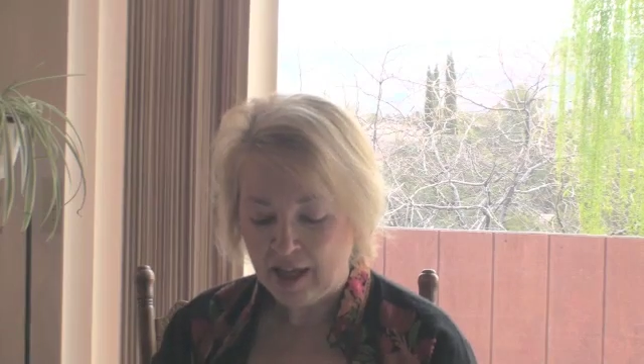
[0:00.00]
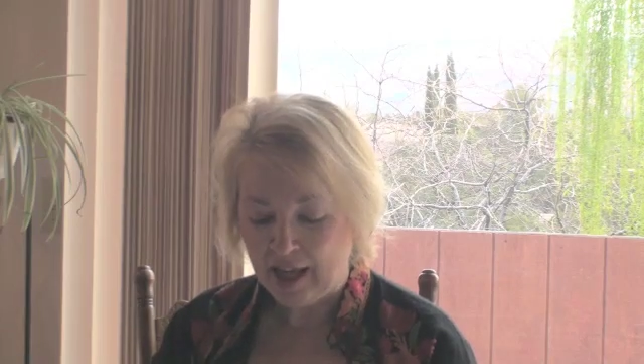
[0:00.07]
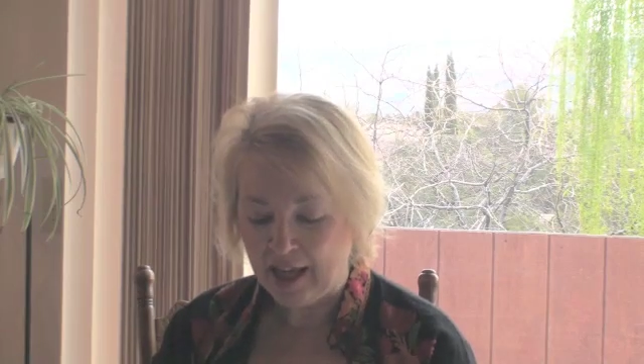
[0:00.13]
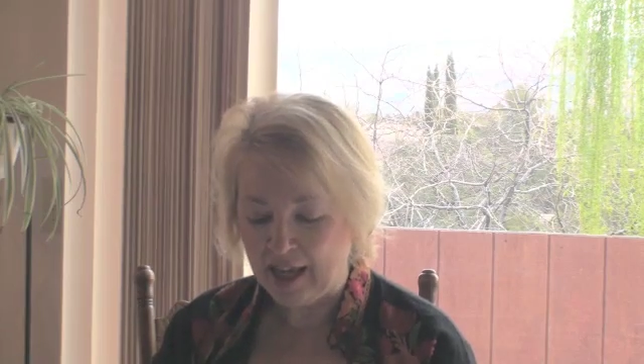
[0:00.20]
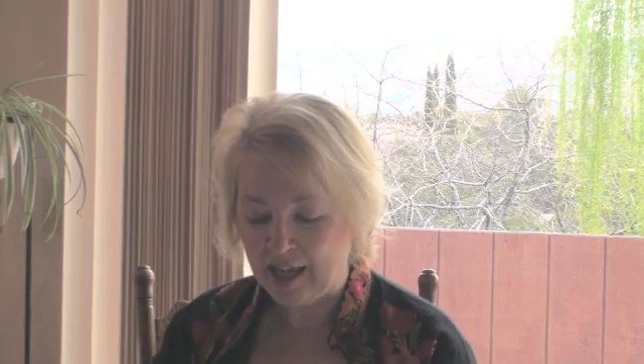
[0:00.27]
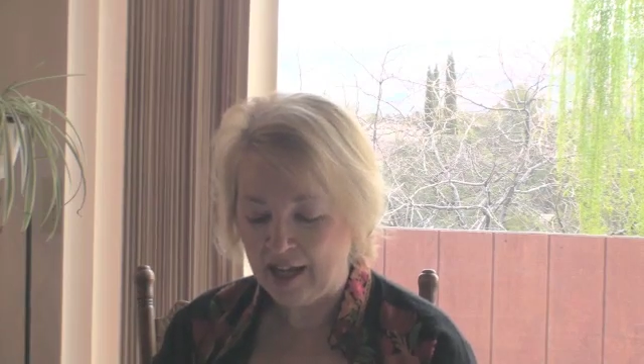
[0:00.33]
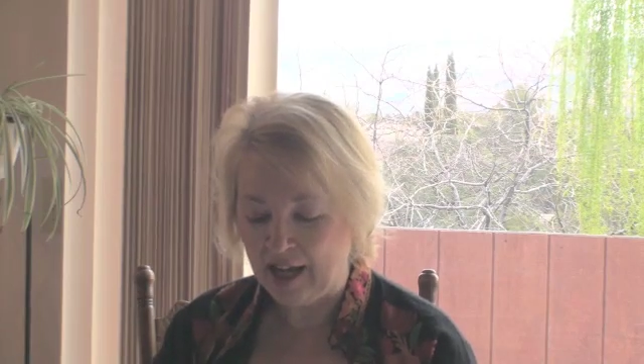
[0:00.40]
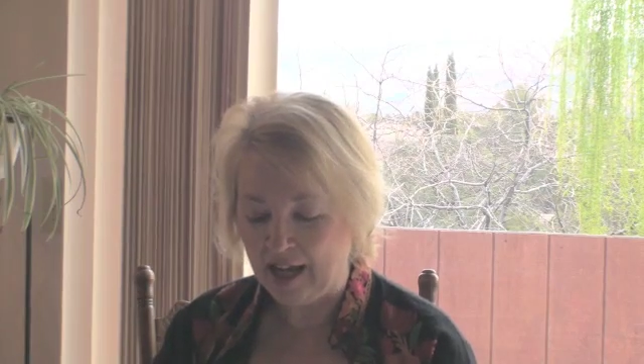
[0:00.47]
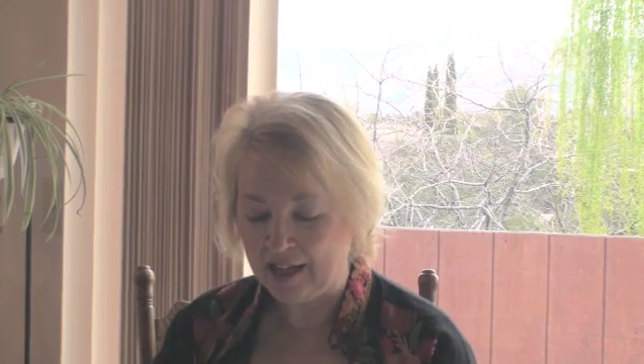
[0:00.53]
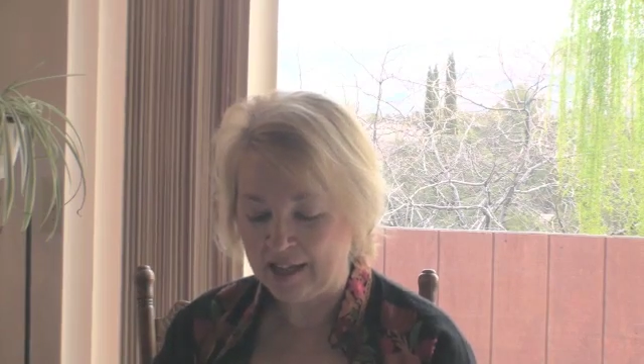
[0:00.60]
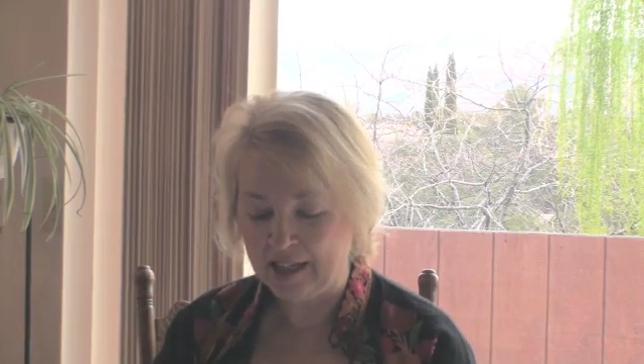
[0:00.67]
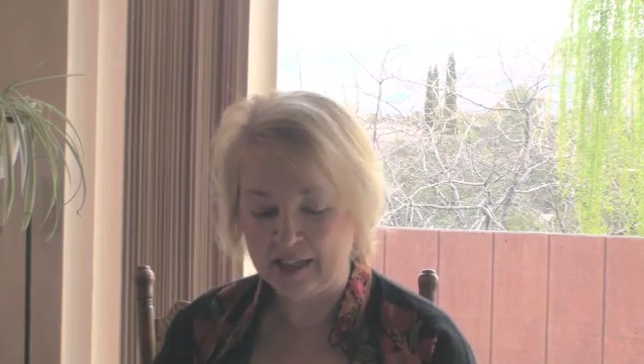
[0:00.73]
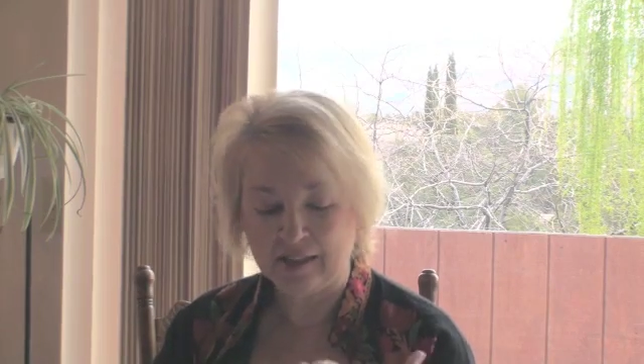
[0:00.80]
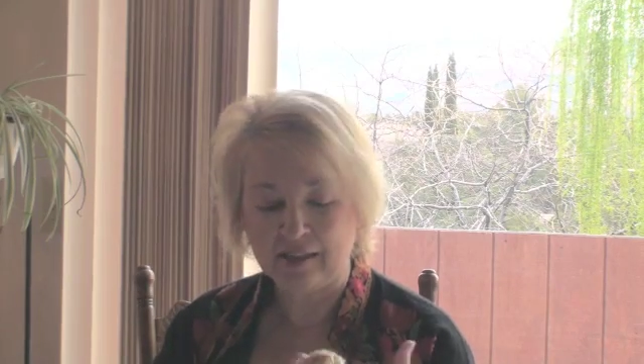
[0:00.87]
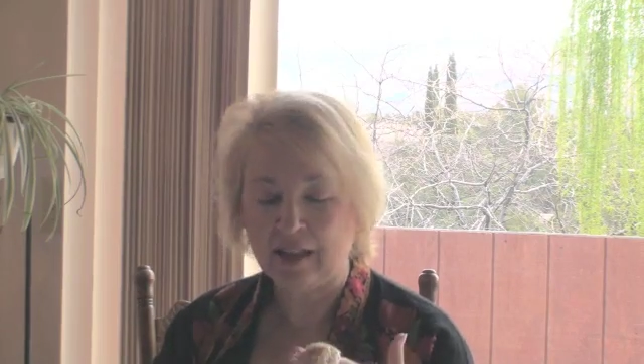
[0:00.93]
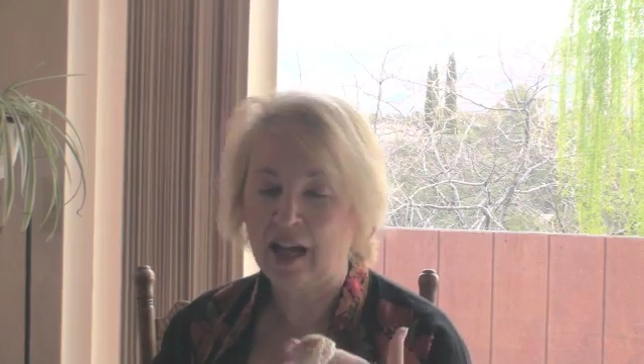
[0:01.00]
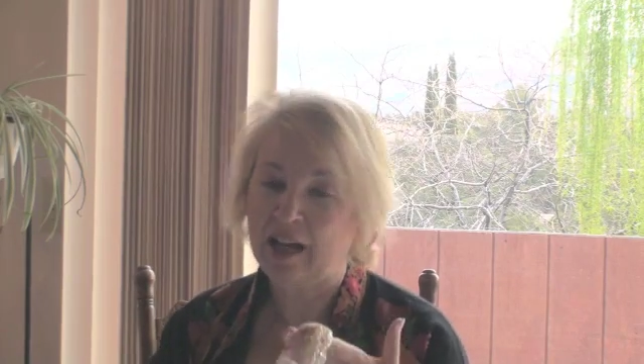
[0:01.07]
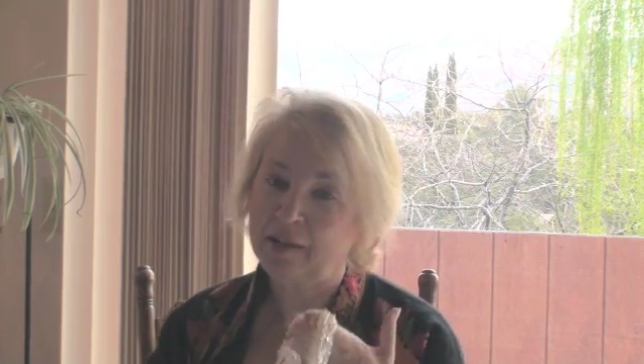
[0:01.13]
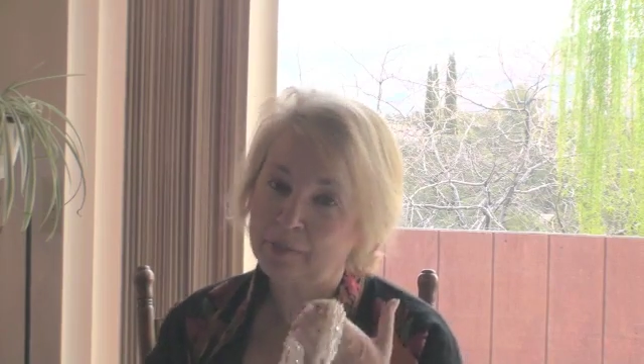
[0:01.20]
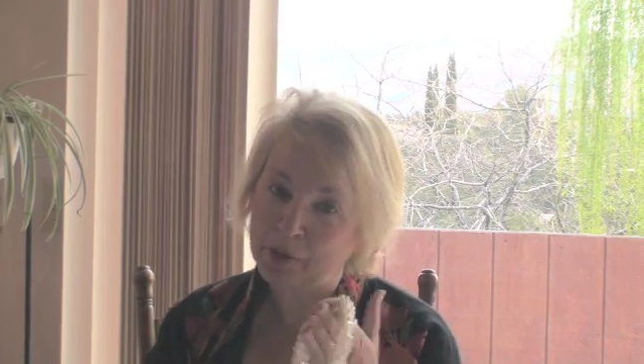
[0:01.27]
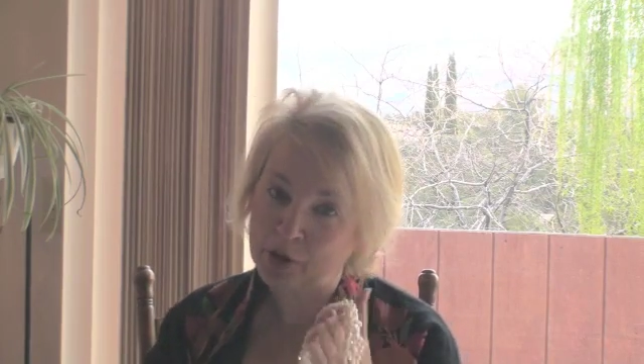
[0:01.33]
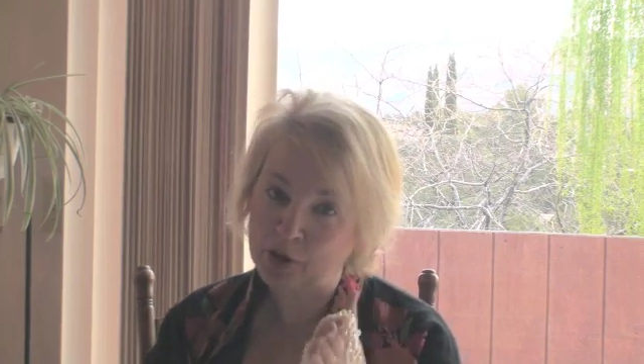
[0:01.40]
and I get a
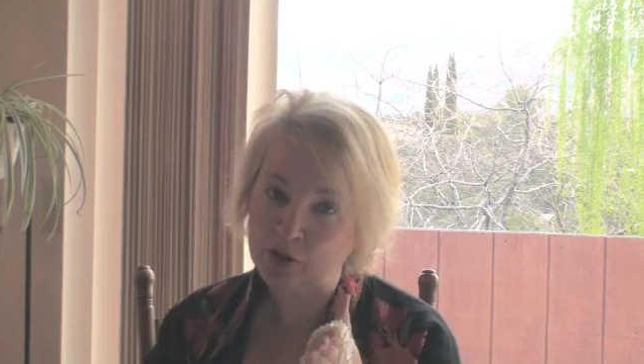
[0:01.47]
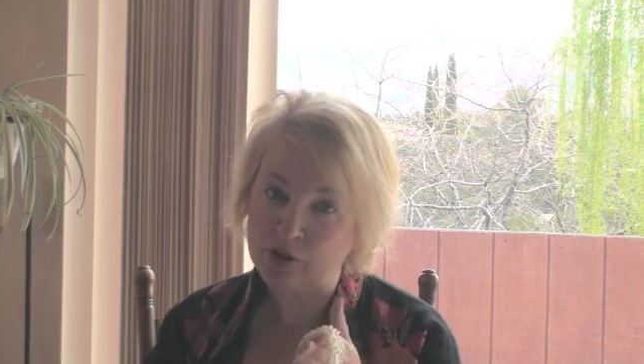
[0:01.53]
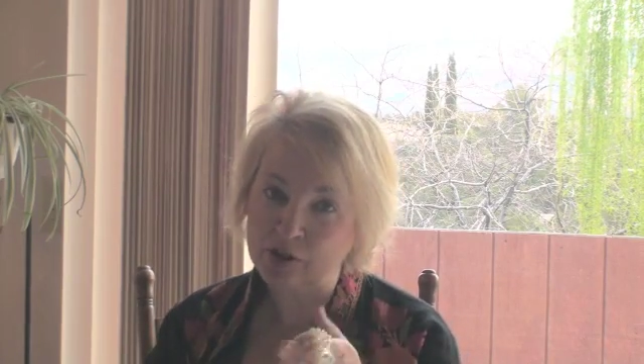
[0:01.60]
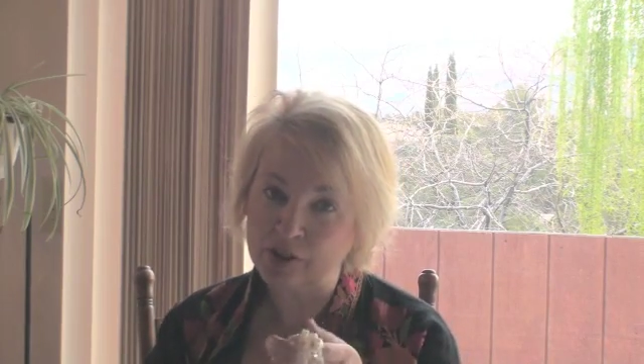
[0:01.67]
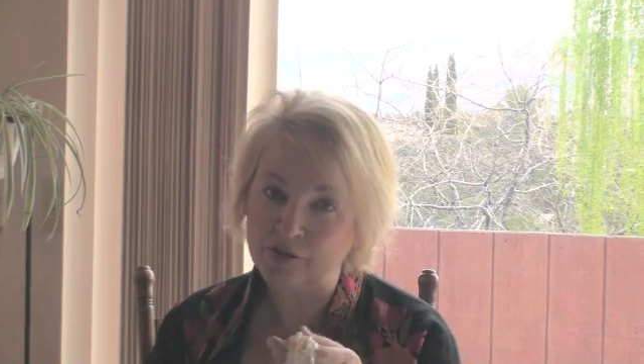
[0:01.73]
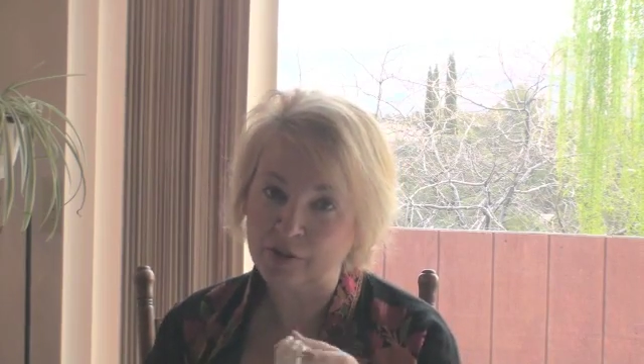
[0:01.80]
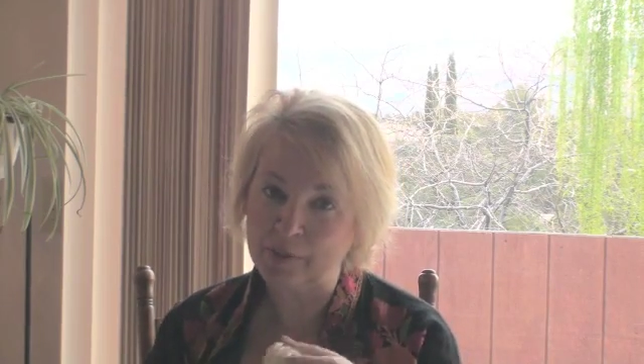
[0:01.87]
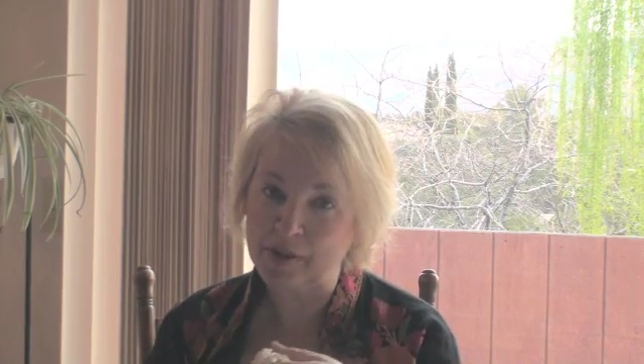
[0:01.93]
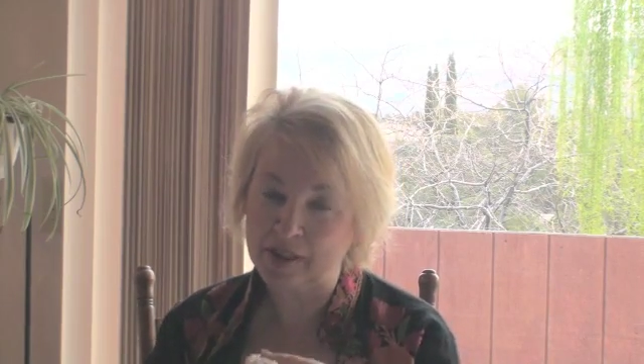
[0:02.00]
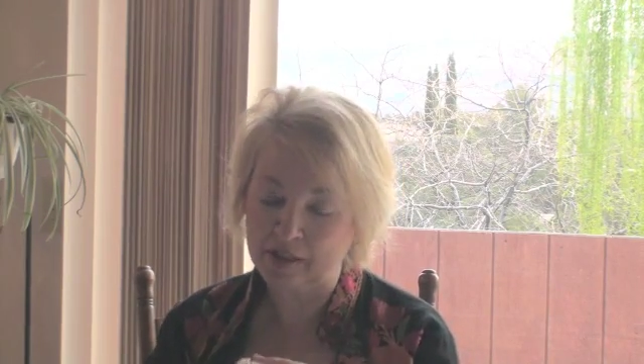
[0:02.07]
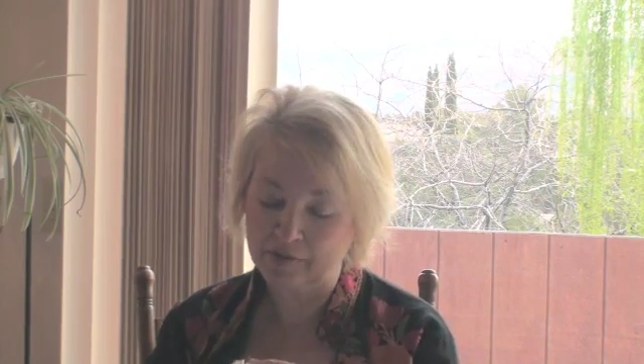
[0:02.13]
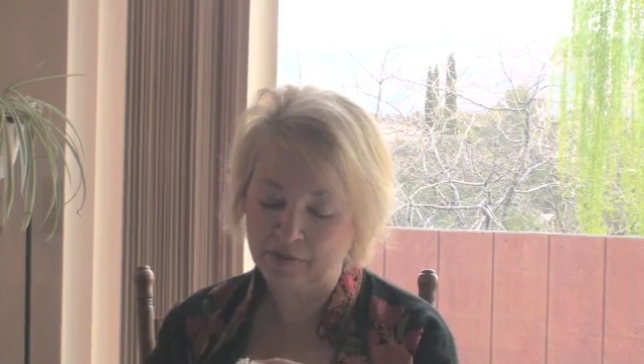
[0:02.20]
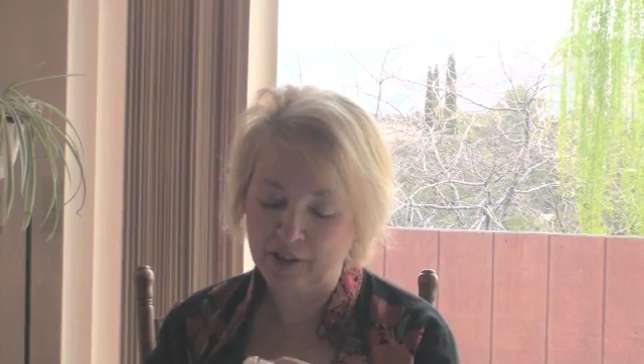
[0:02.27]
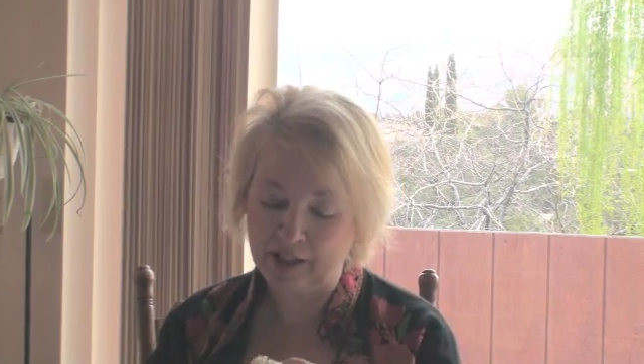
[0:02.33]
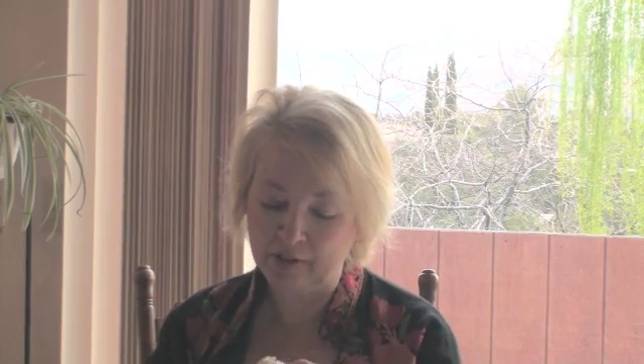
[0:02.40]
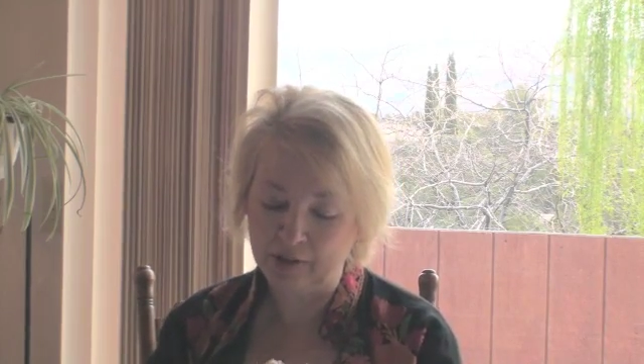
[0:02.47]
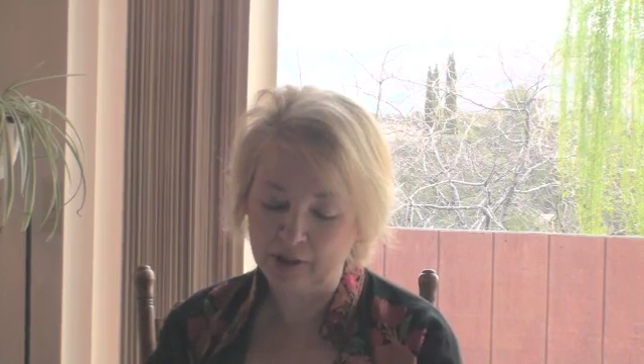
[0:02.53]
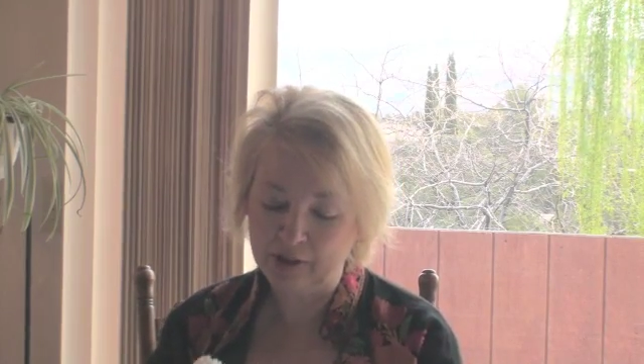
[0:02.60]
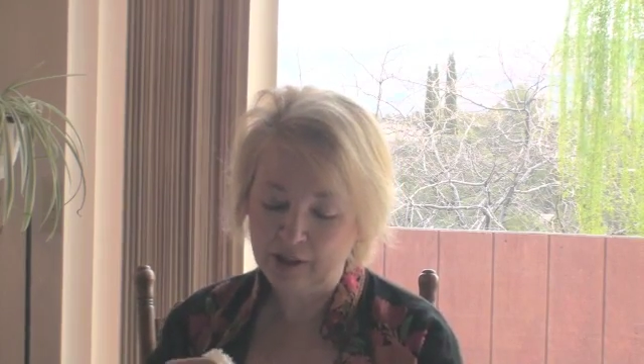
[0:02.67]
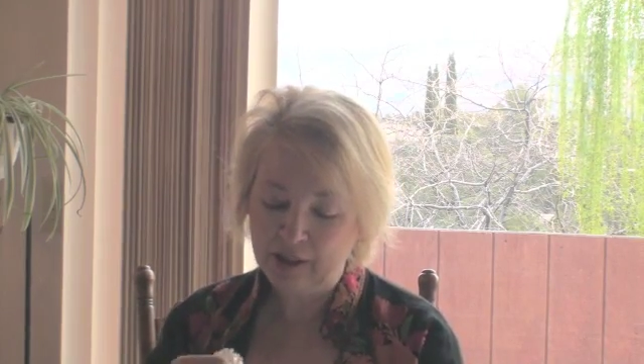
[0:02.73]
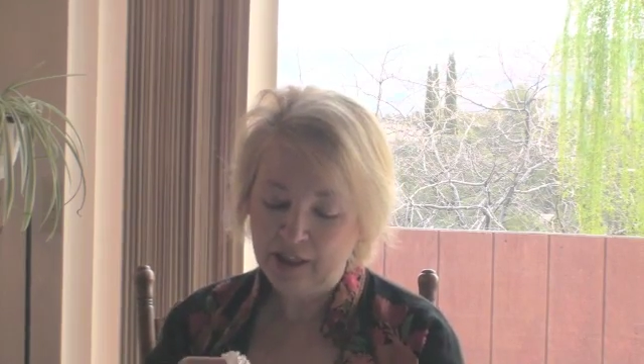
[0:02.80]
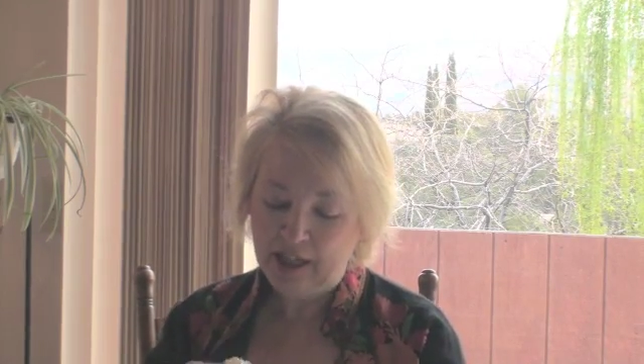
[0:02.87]
lot of pearls from Sunflower,